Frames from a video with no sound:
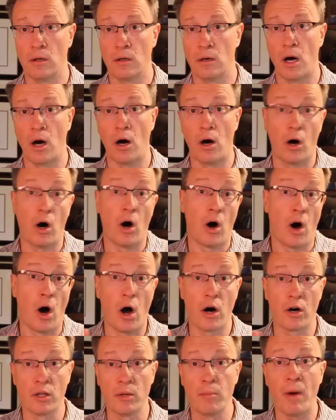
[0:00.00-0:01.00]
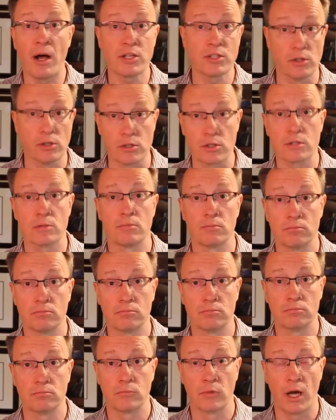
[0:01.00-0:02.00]
are the muscles.
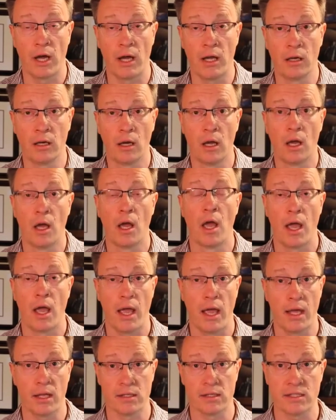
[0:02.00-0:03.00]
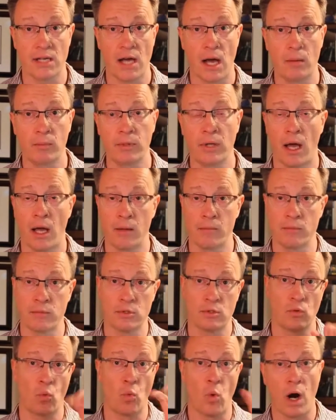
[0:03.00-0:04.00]
Okay? And
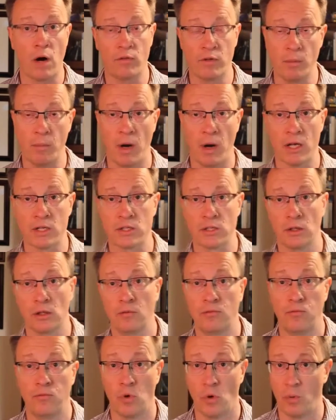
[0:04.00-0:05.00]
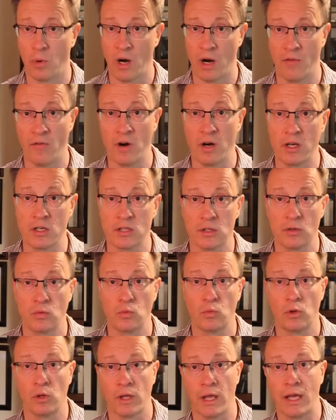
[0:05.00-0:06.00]
sometimes one of the muscle, for whatever reason,
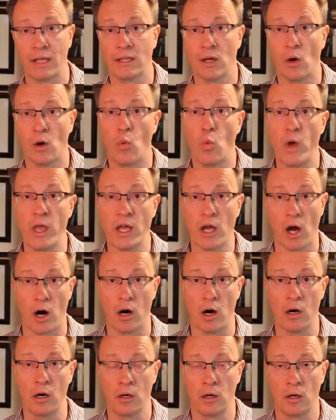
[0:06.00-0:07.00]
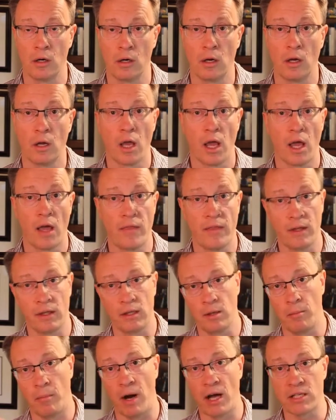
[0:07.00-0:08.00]
will get weaker, and then
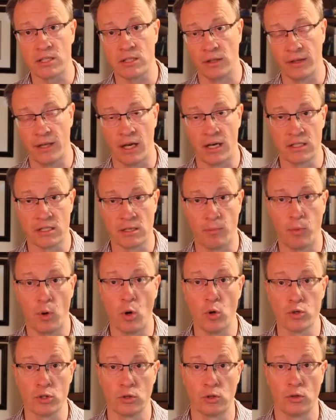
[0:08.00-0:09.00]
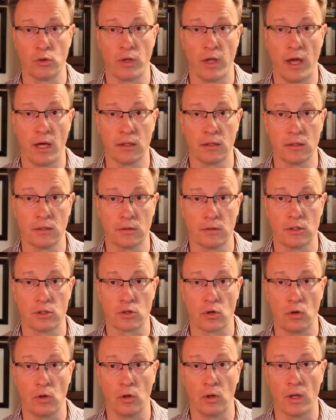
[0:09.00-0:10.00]
the muscle that is opposing to that, it's
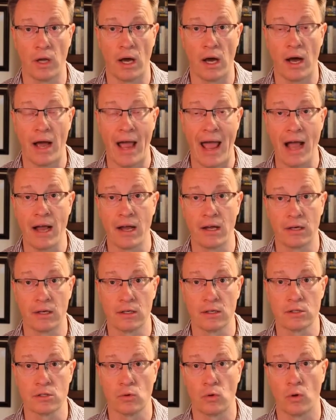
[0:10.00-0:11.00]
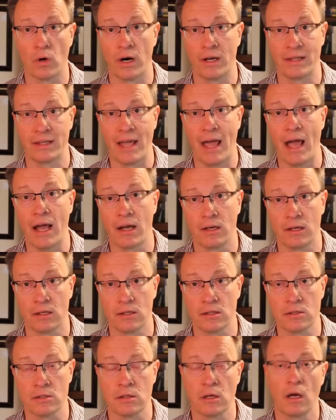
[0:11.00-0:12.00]
called agonist or
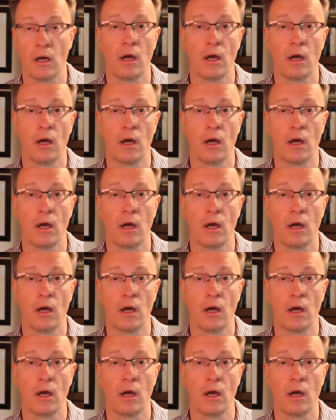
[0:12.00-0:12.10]
antagonist,